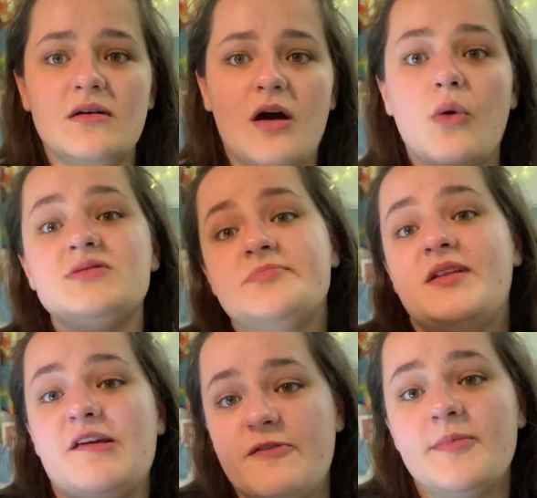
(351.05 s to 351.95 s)

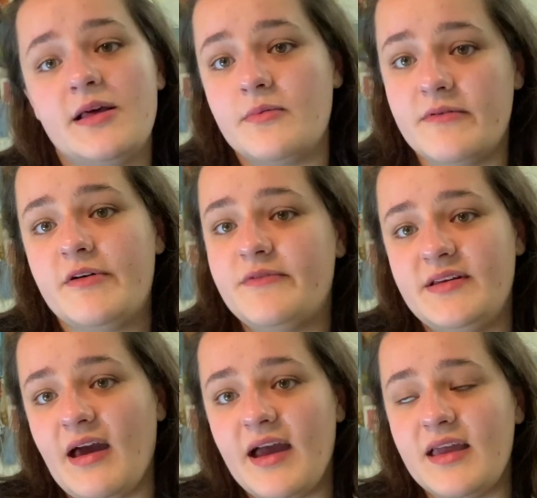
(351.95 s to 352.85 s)
ultimately familiar with every
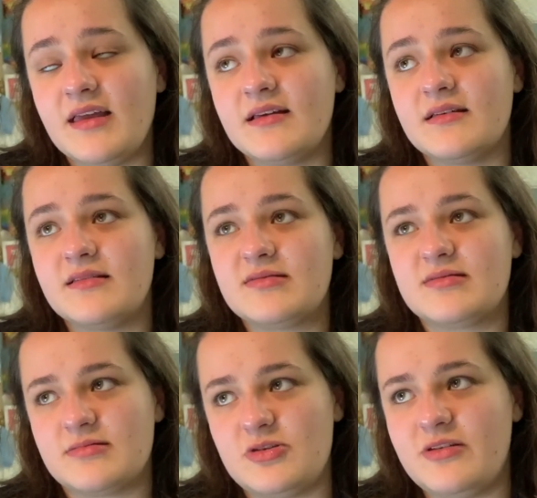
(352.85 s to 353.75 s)
day,
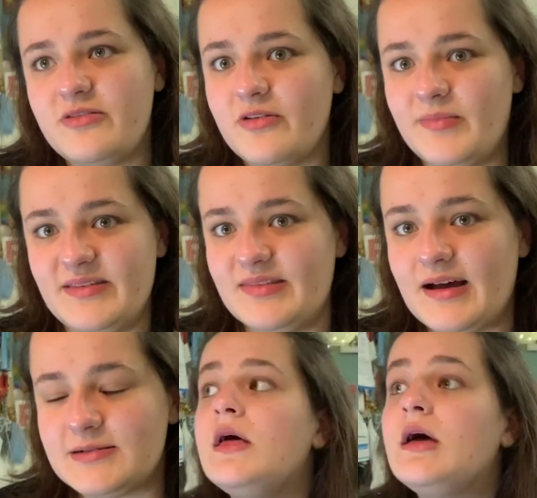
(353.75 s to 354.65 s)
you do miss
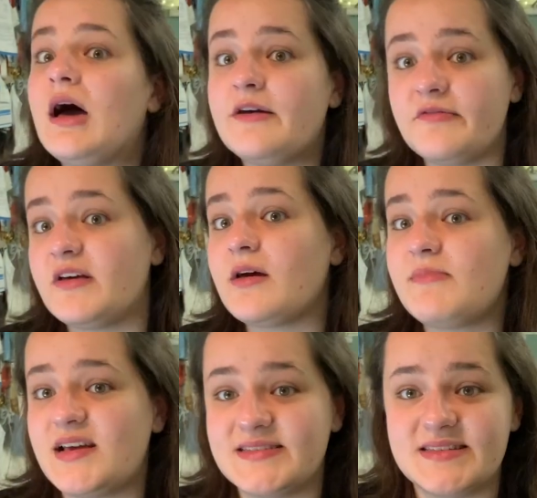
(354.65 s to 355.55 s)
that. Another thing I
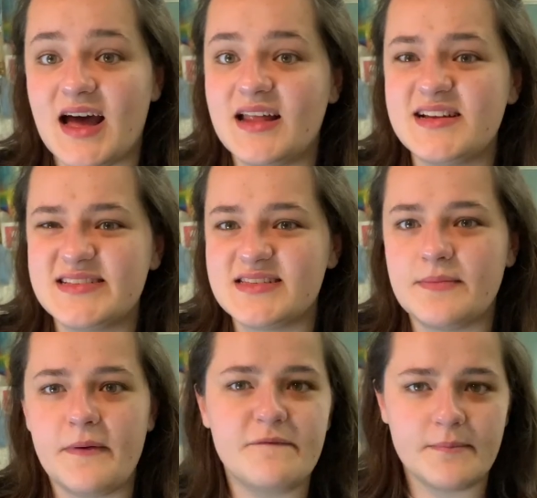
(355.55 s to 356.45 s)
missed, and this is a
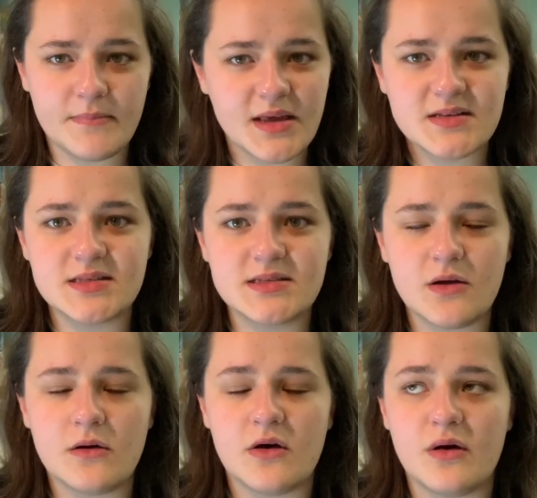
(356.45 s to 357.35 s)
bit of a mix
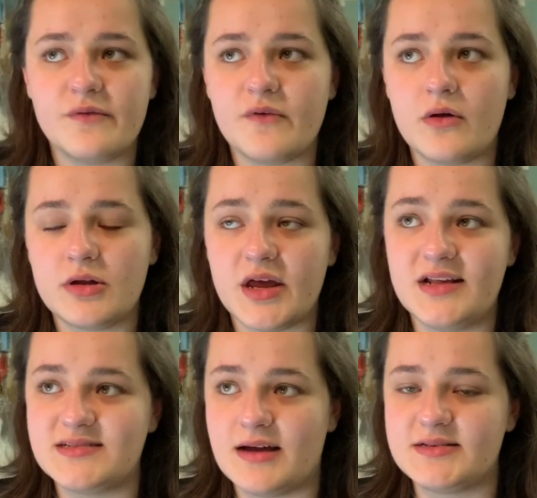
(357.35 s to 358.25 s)
of online
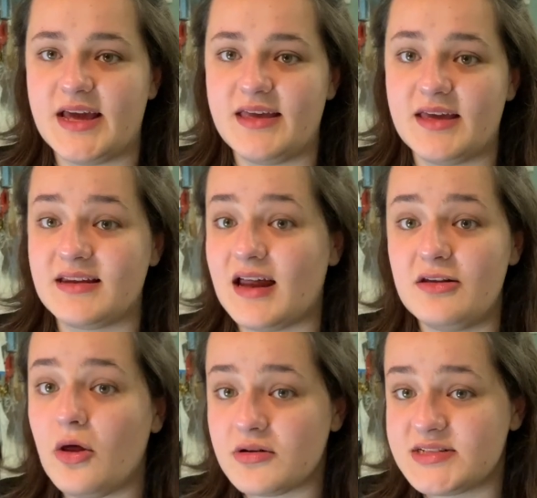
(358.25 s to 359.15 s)
exam taking
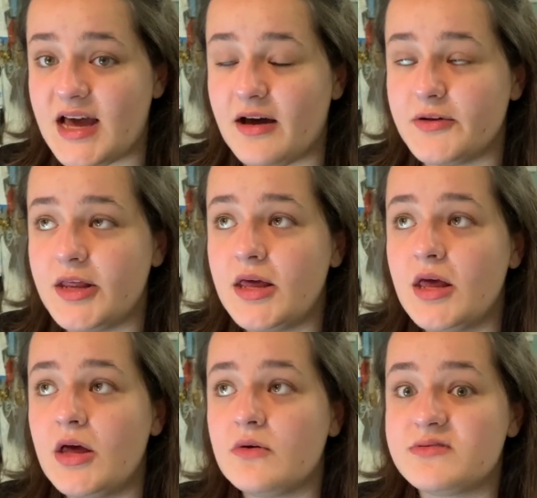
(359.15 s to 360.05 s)
and lockdown,
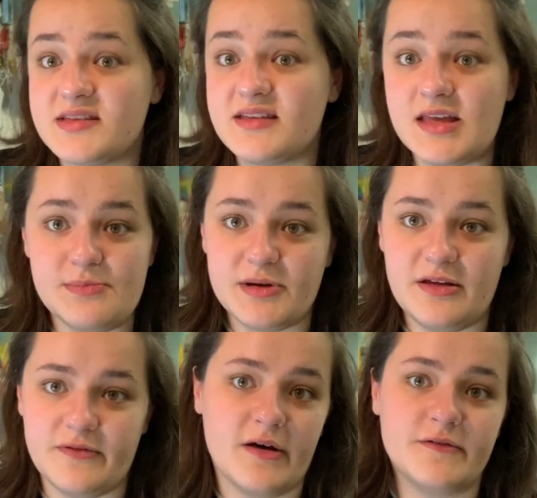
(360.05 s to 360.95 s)
was a
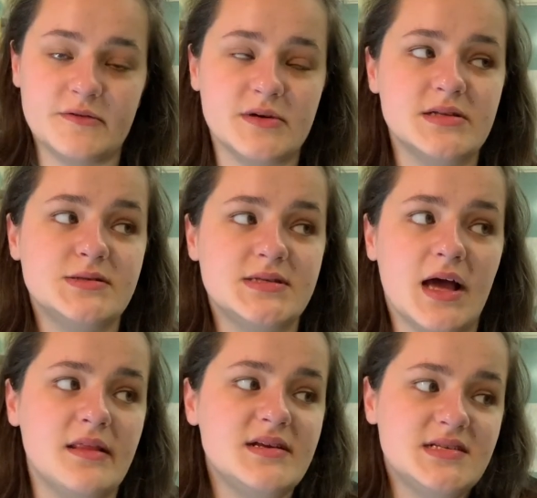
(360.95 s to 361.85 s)
debrief afterwards.
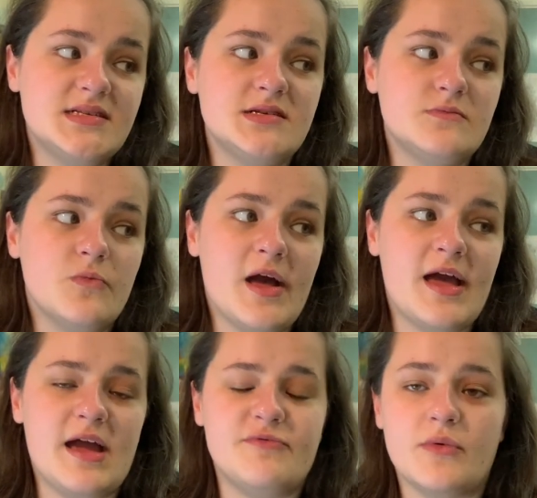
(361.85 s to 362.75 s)
And this isn't where
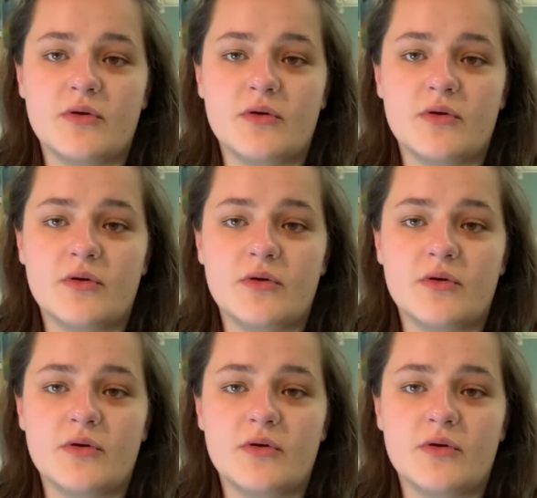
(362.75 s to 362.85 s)
everyone